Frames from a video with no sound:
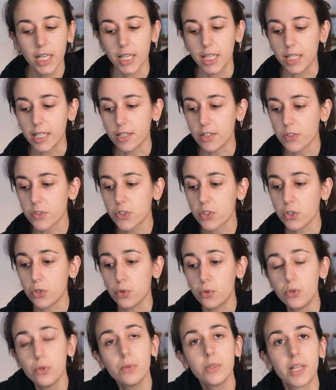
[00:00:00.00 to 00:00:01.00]
is you
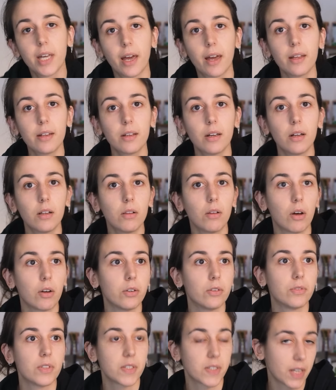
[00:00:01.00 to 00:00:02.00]
do get a lot
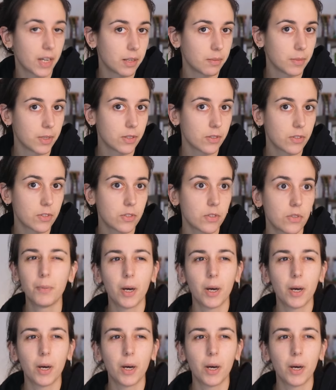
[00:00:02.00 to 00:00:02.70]
of assignments,